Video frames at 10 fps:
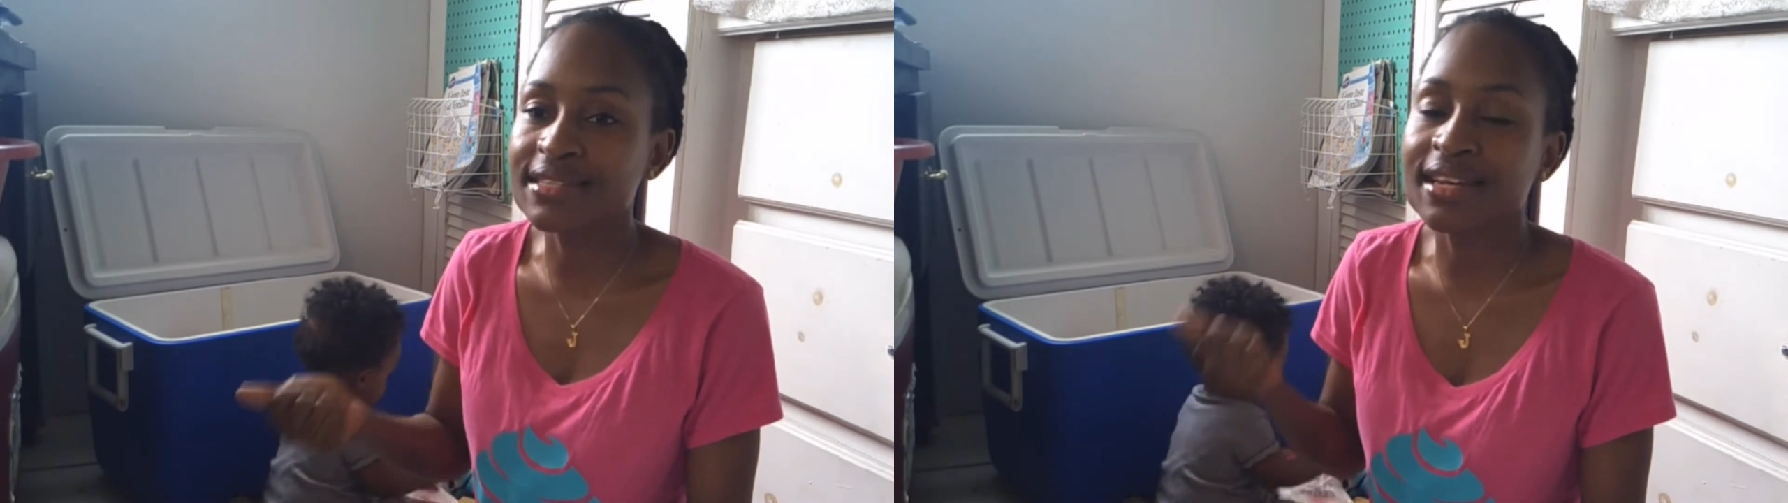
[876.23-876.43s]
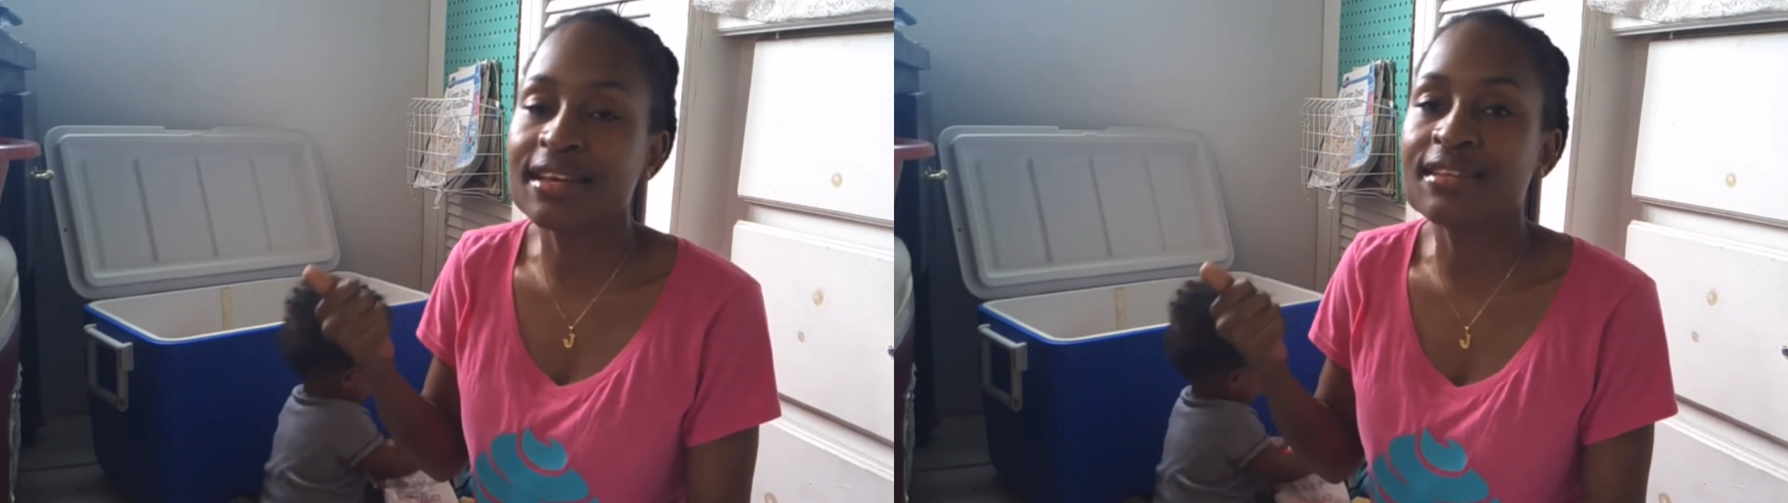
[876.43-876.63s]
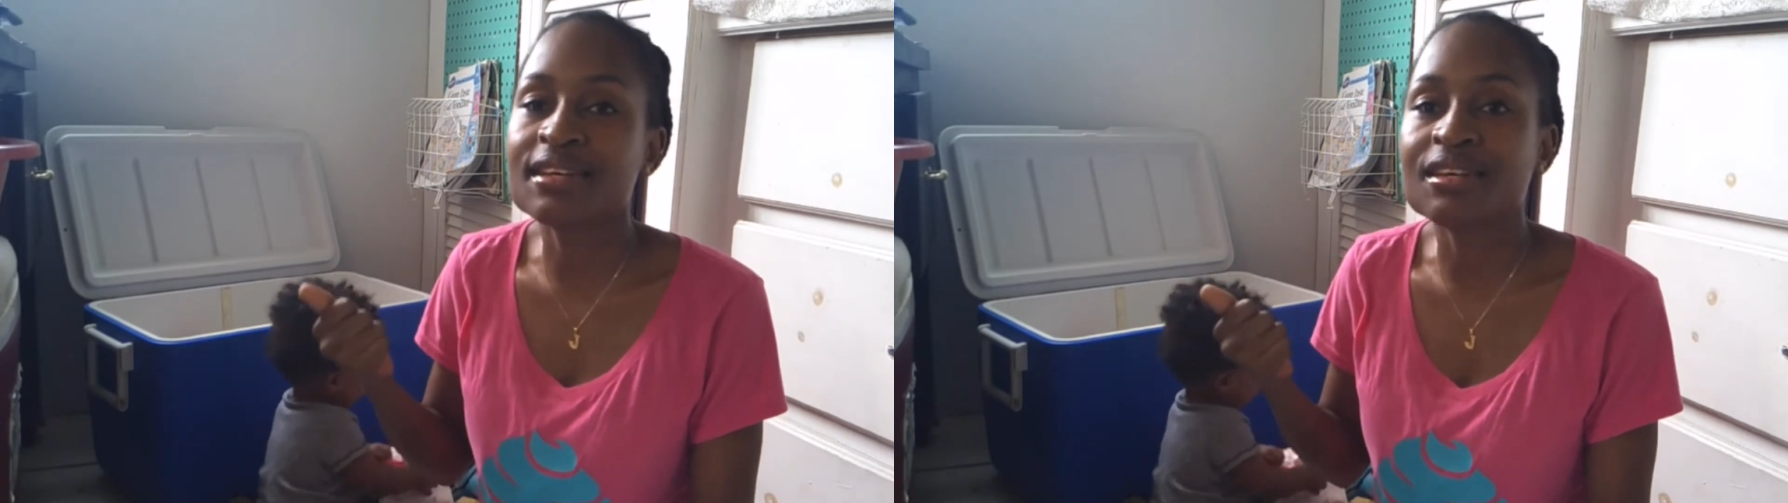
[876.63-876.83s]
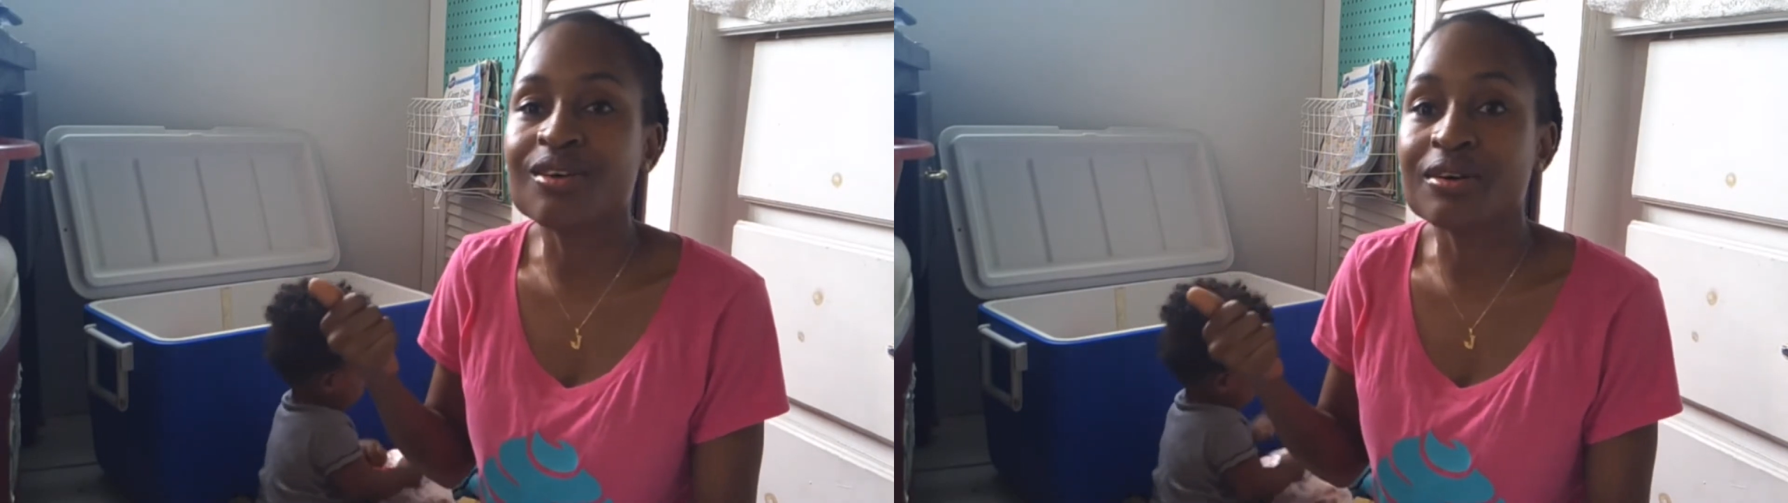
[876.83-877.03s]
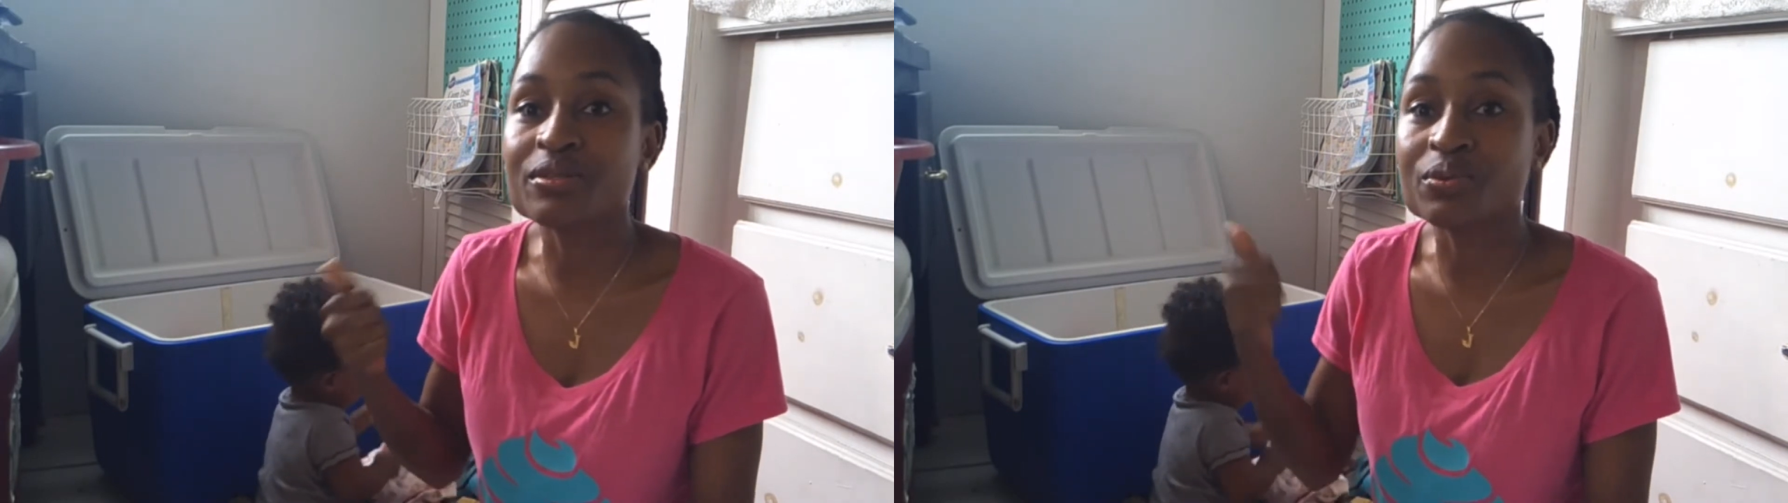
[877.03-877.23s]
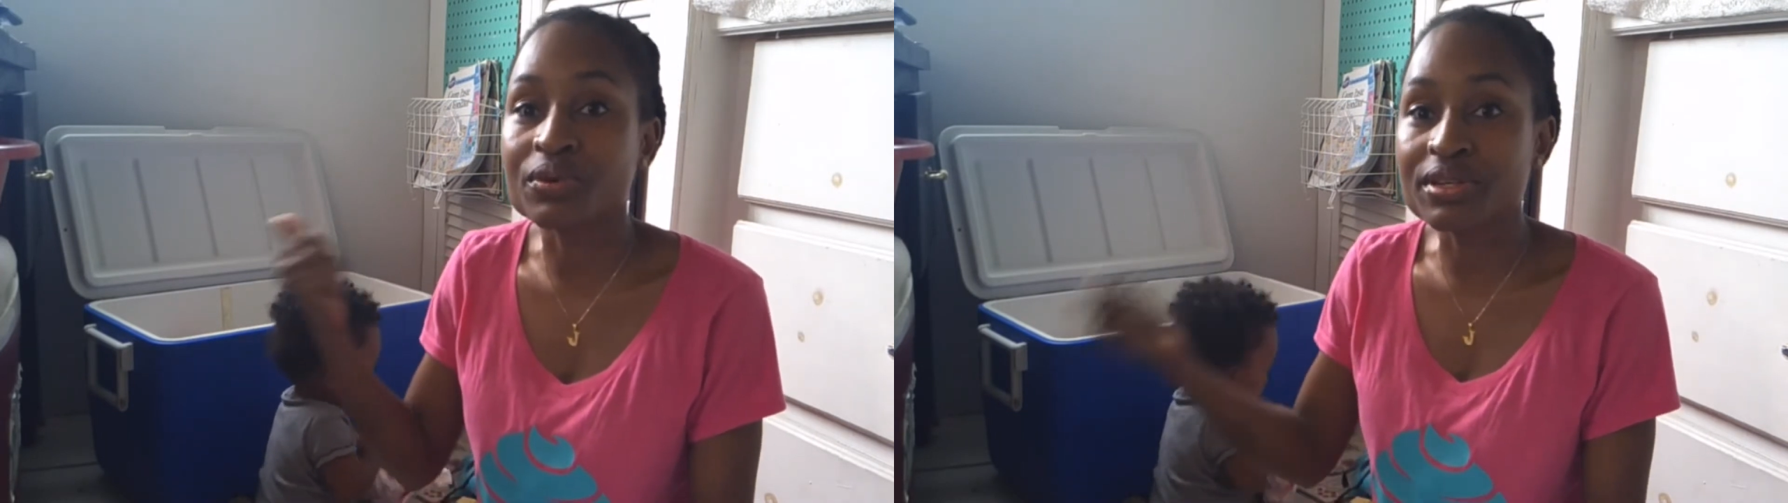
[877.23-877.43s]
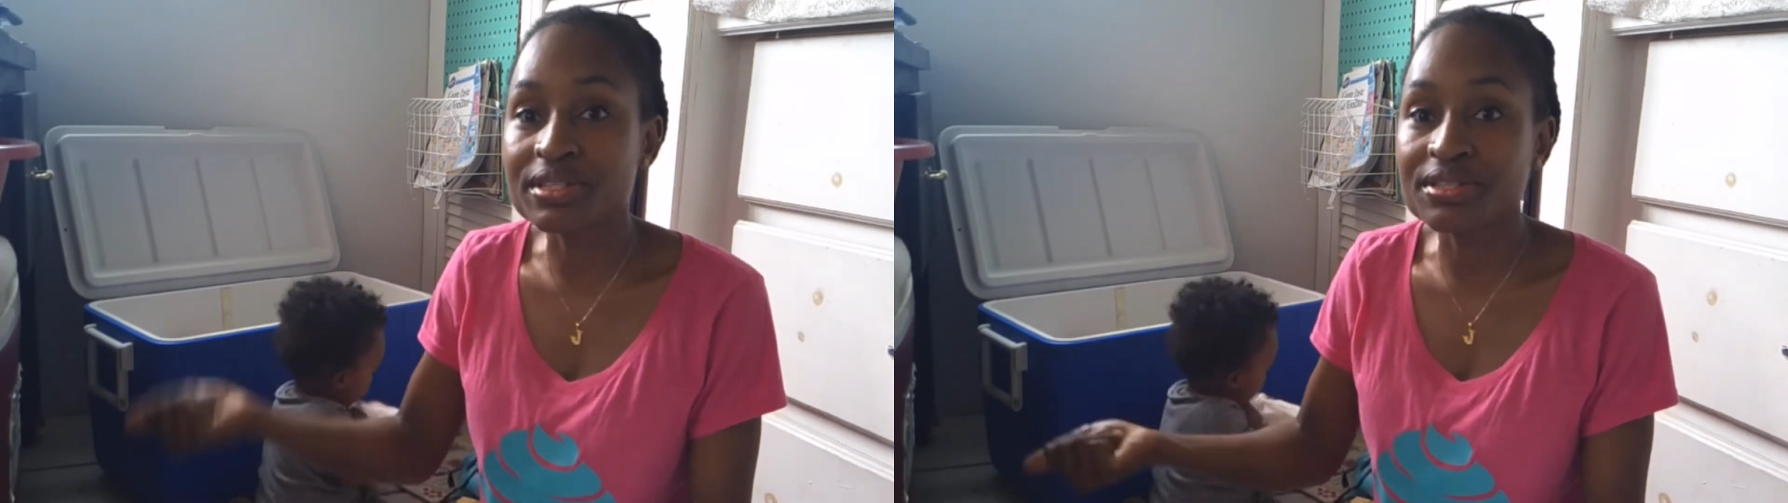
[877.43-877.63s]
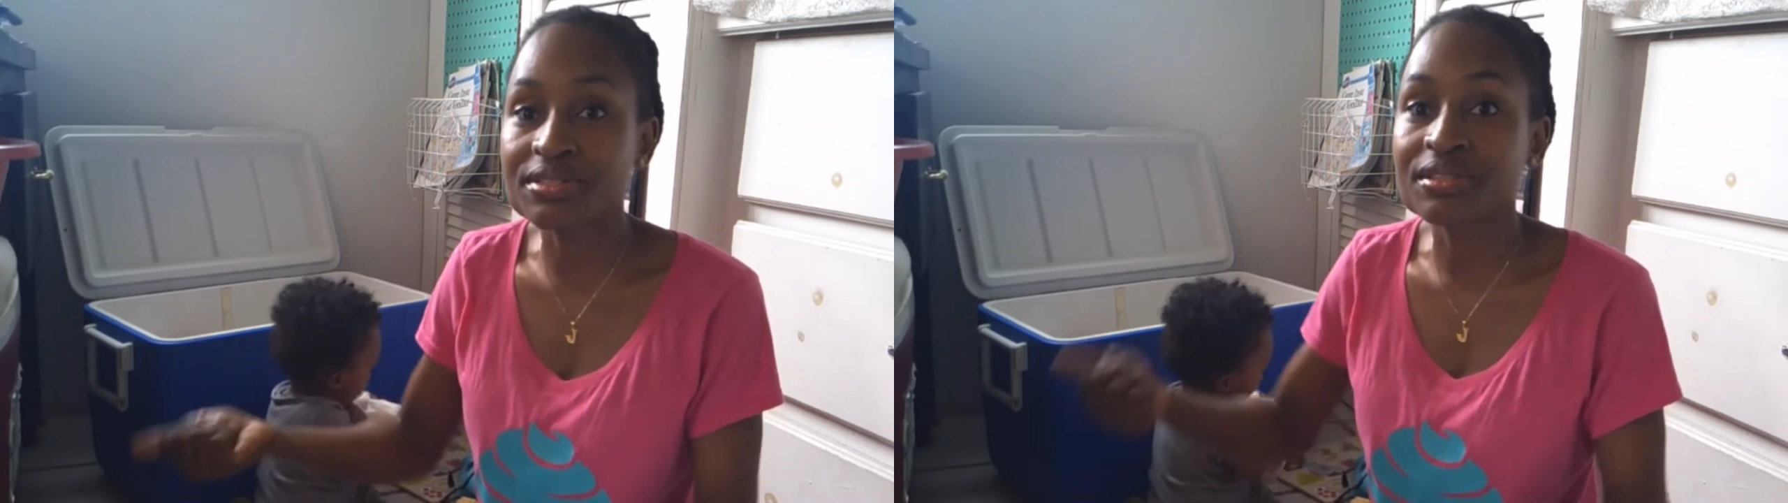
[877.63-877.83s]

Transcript: and I think it got worse